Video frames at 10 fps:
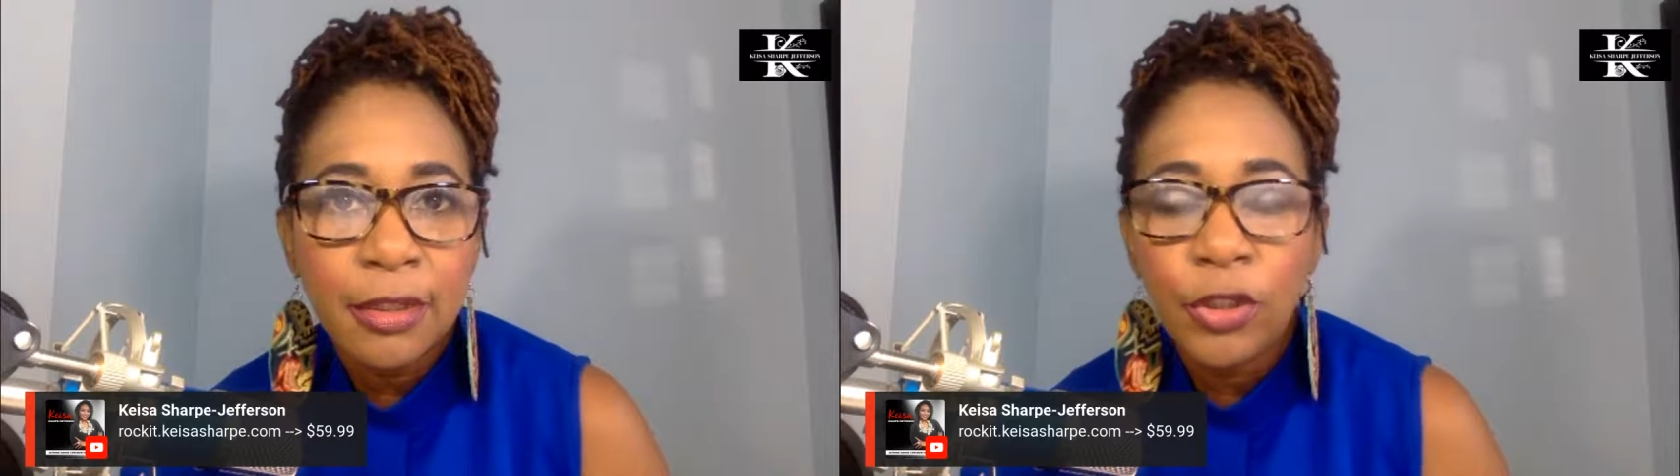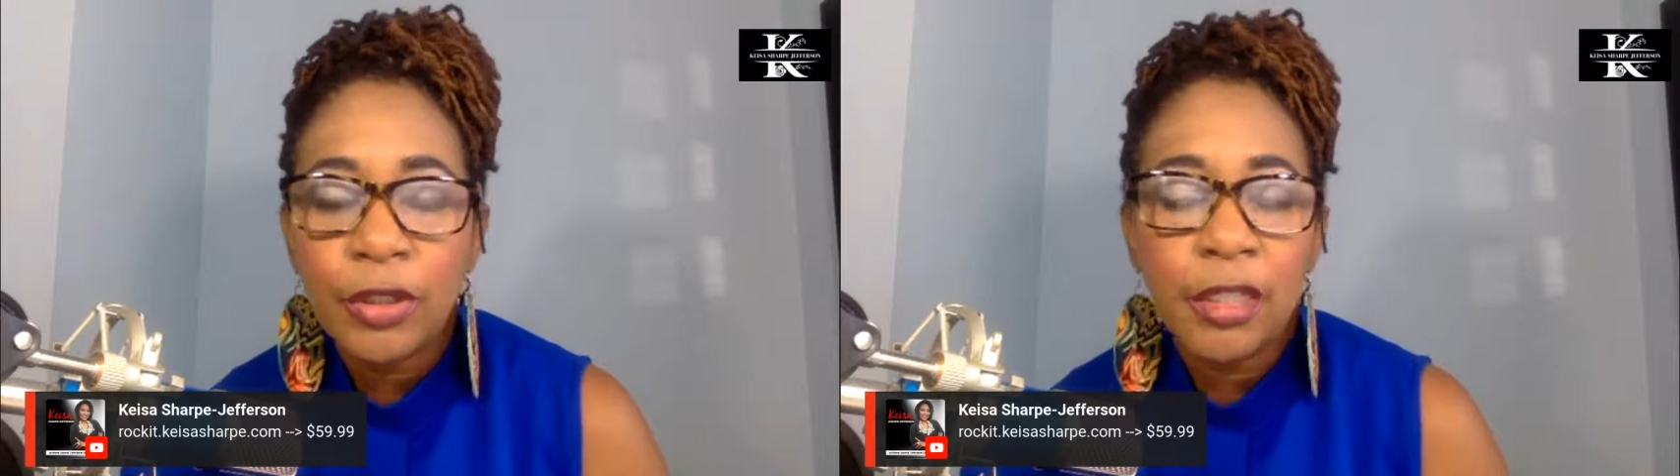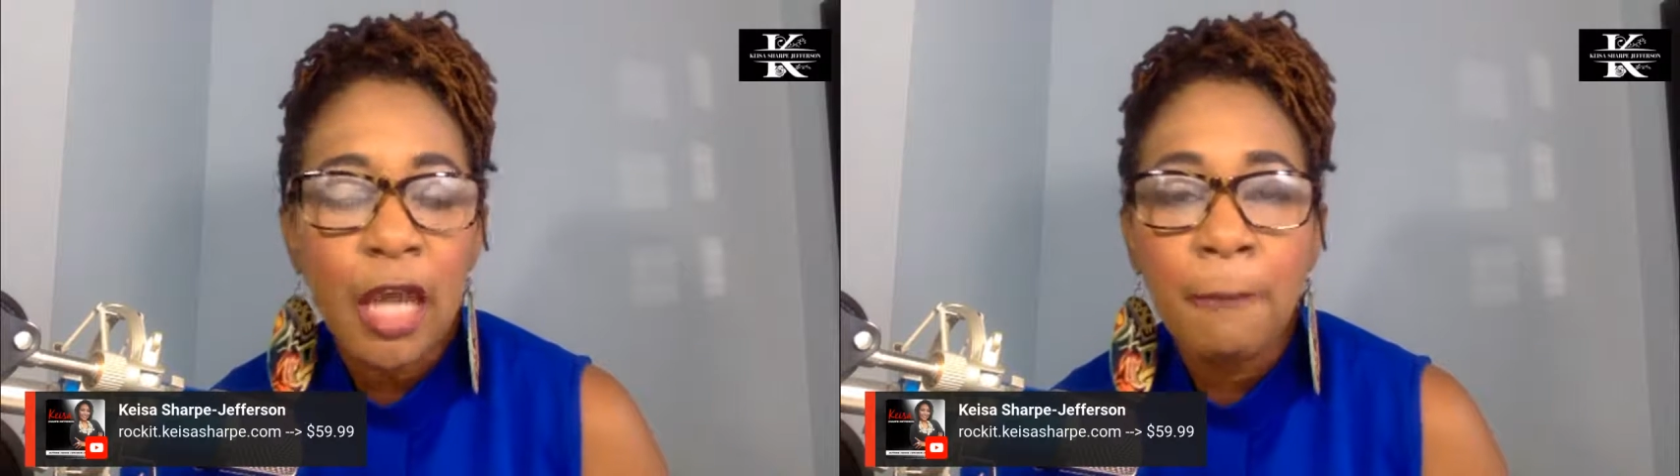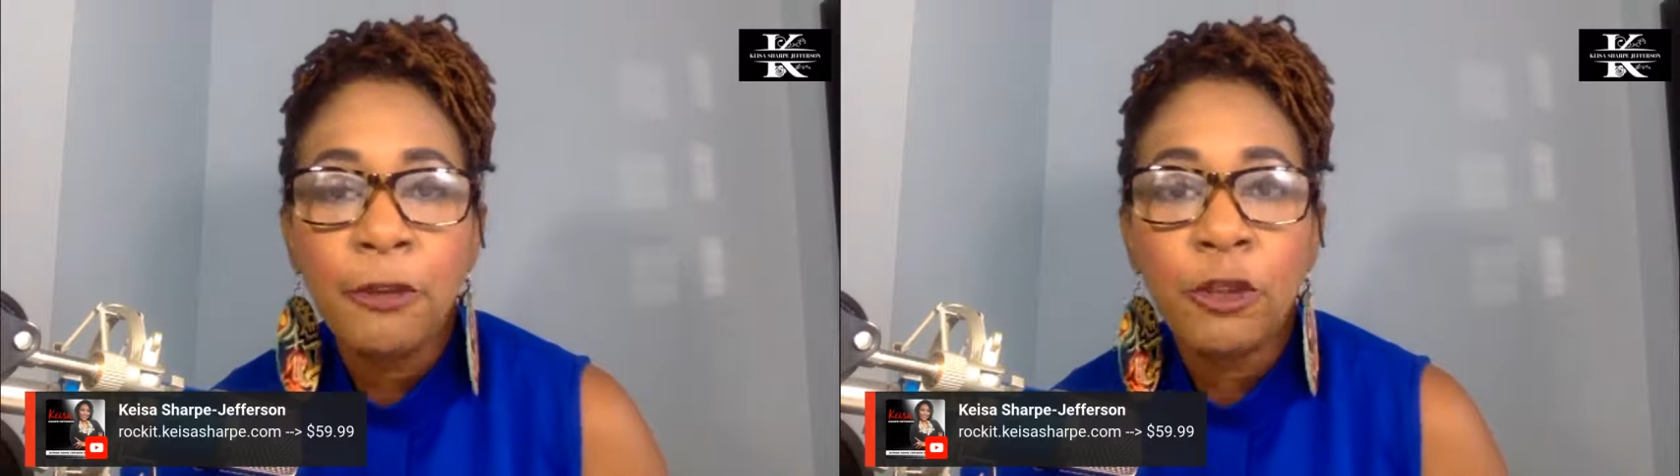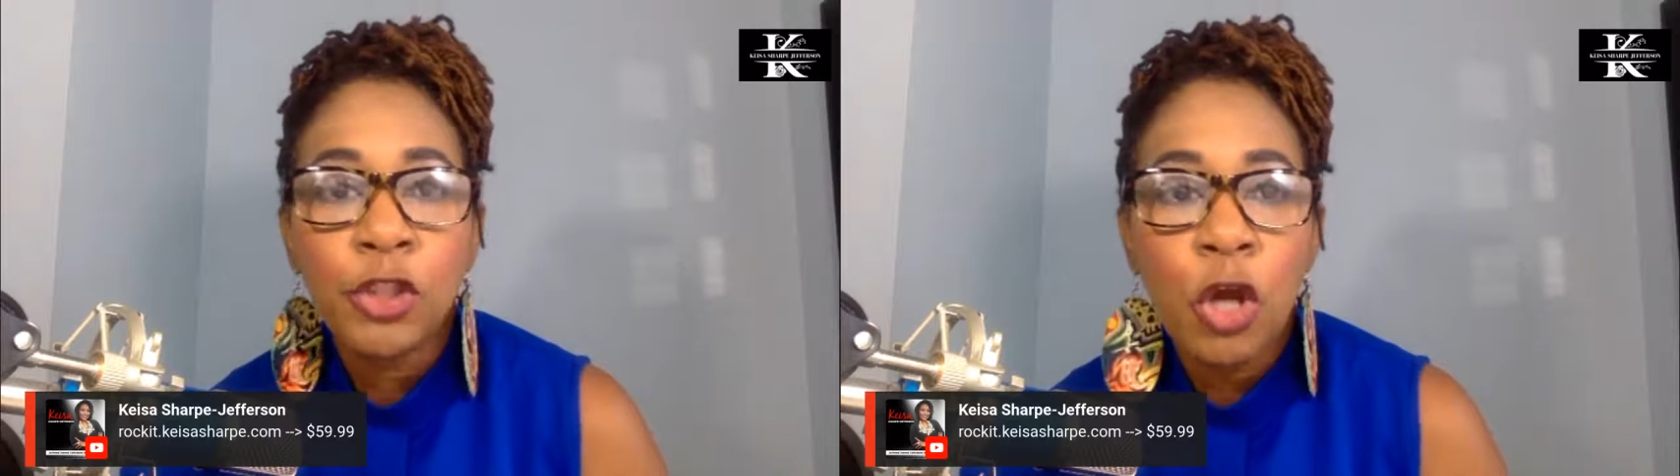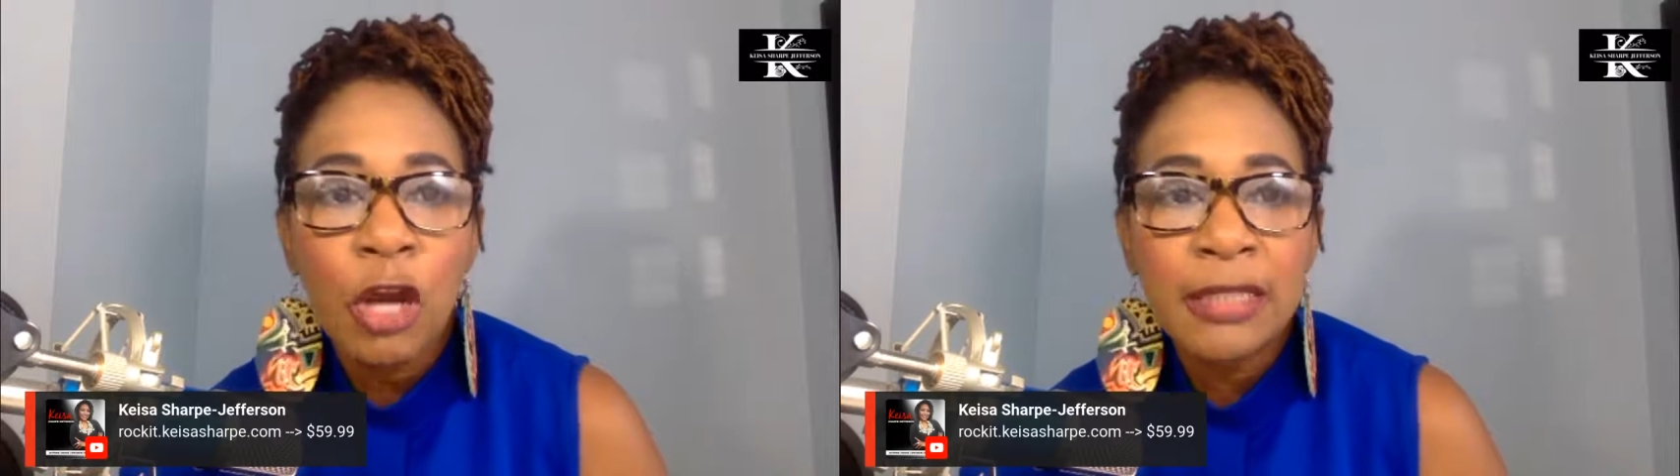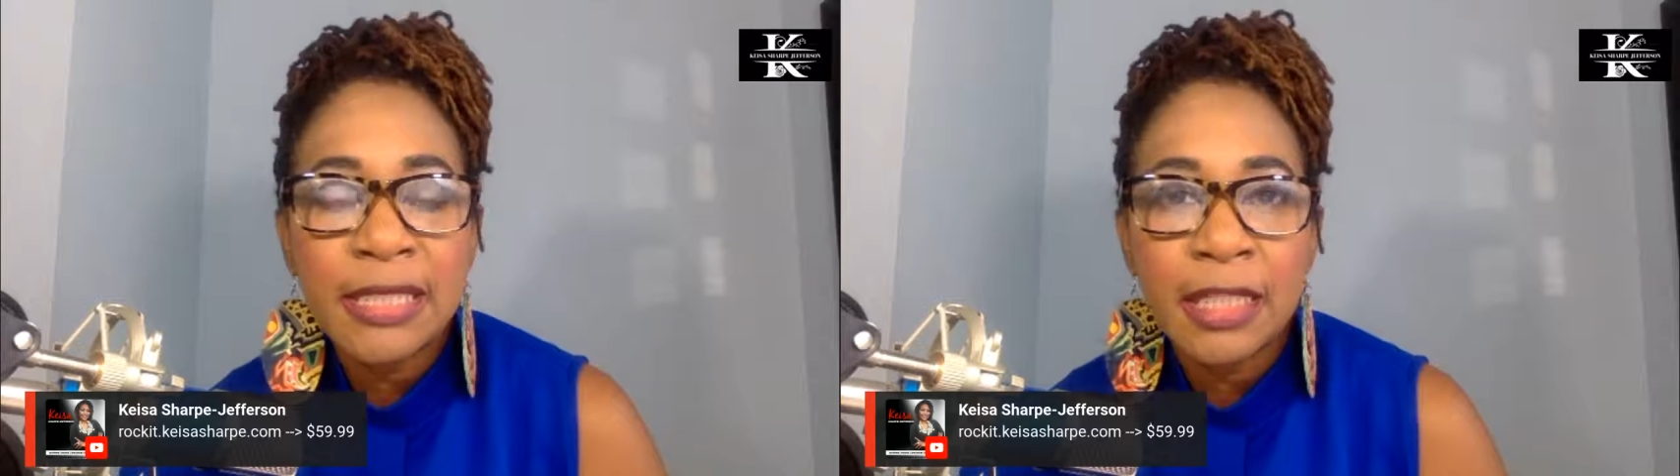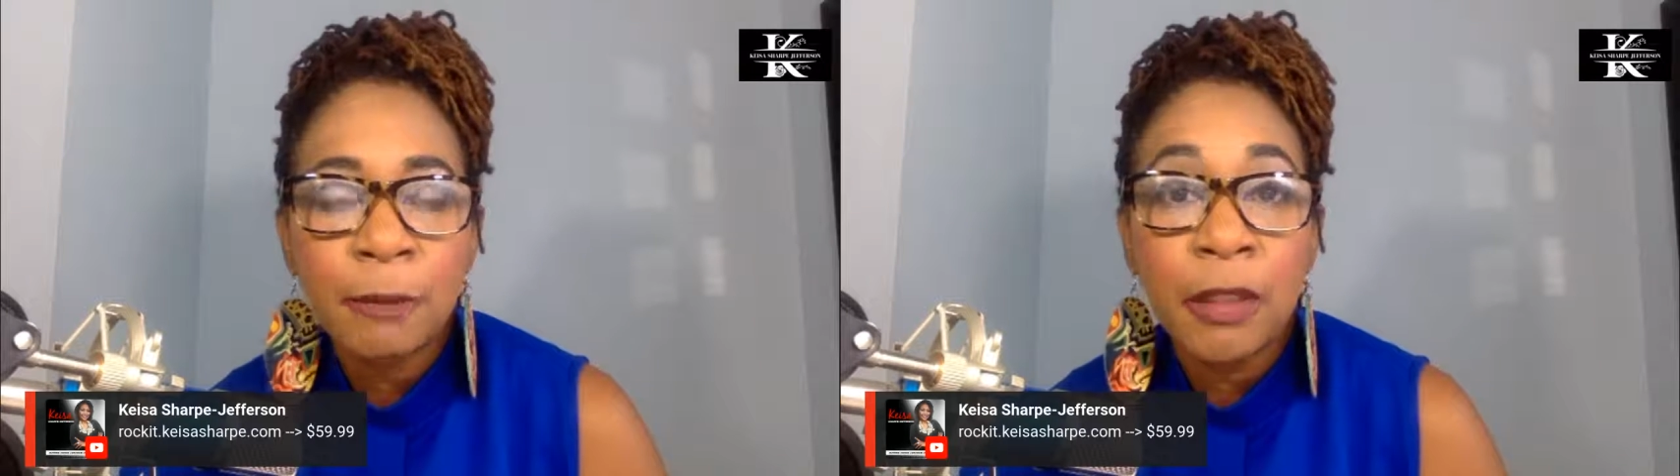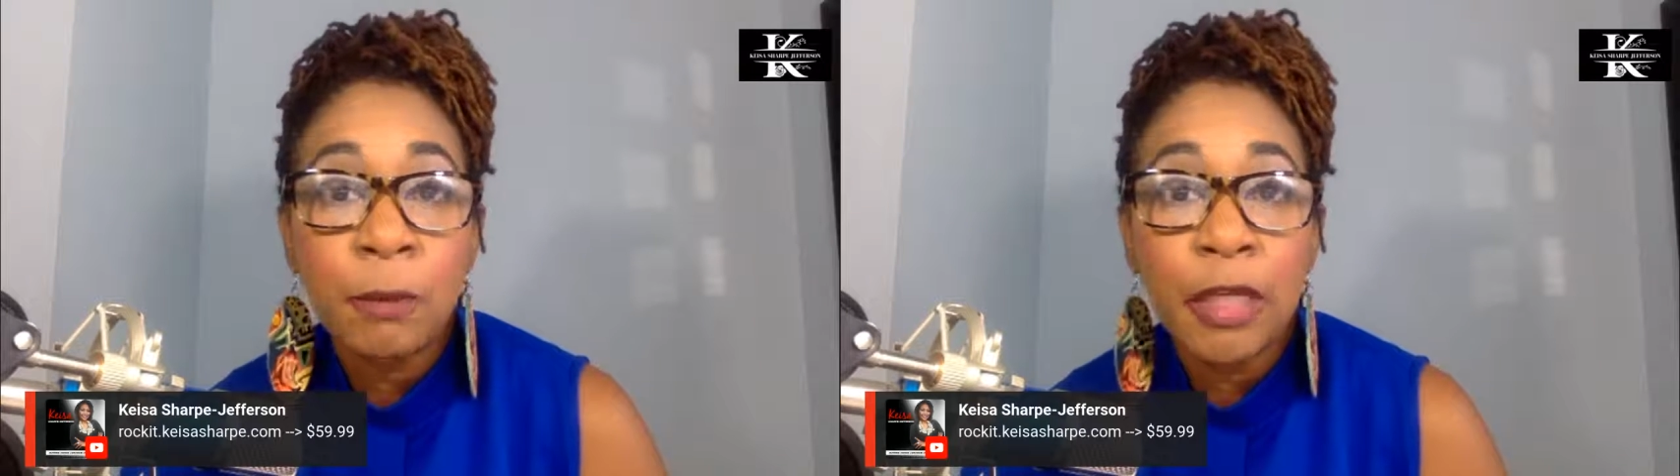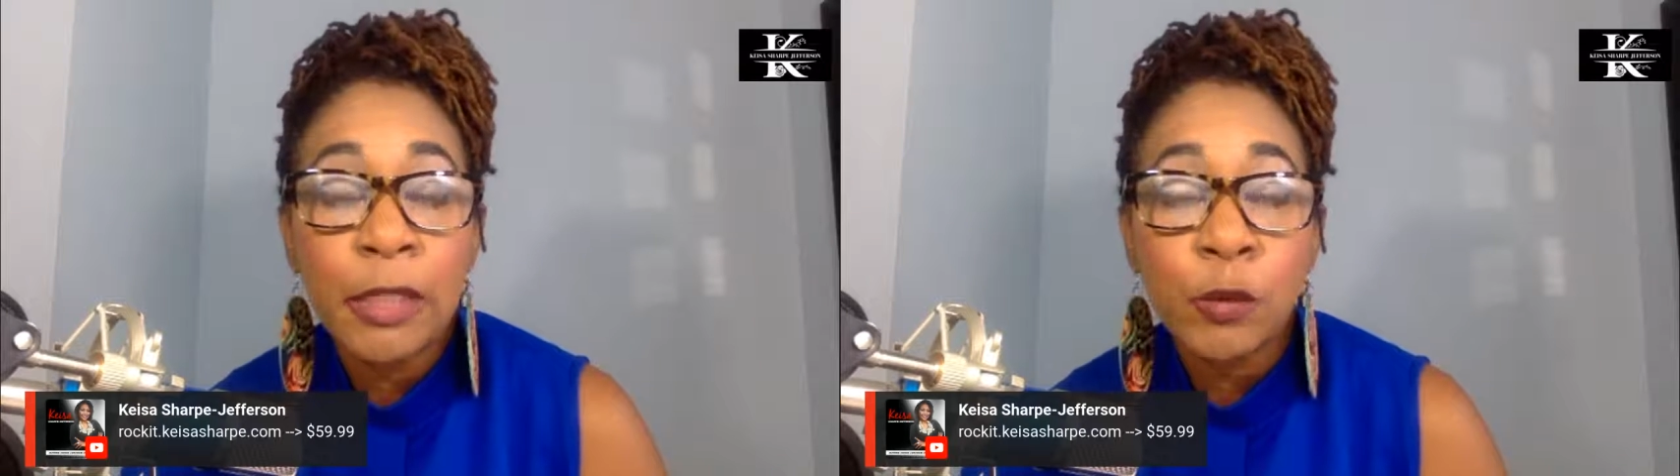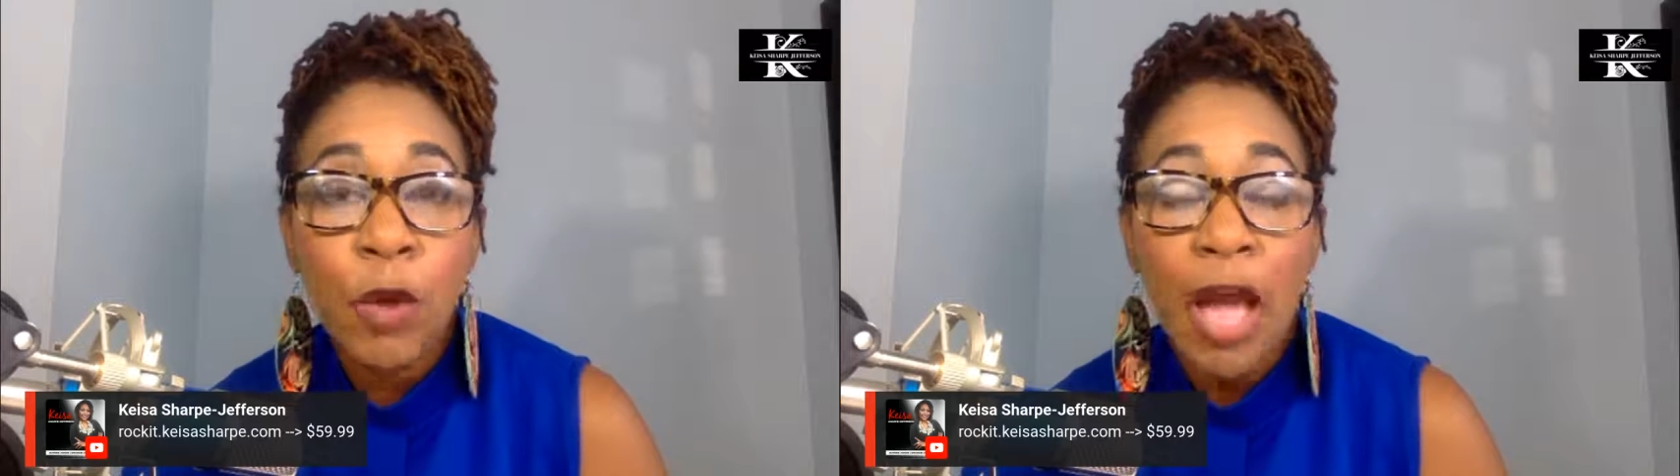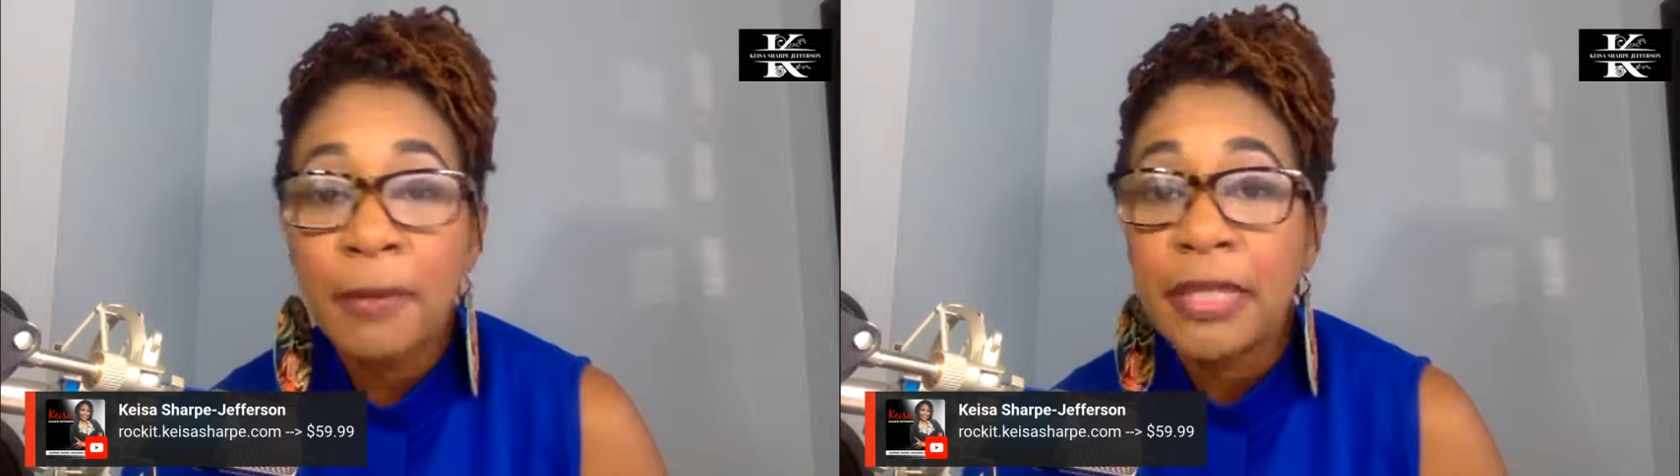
You're darn skippy. Because why?